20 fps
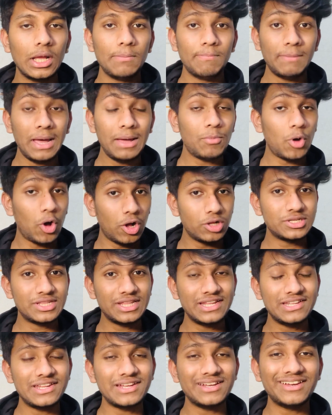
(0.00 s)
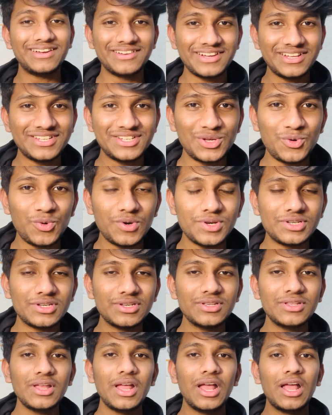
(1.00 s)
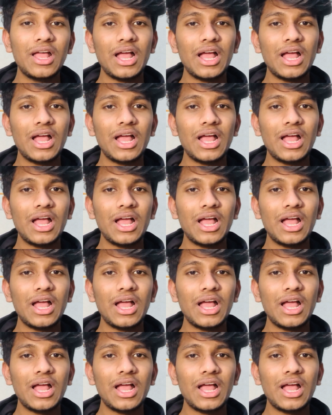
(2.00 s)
Ma'am, also there is an interesting question.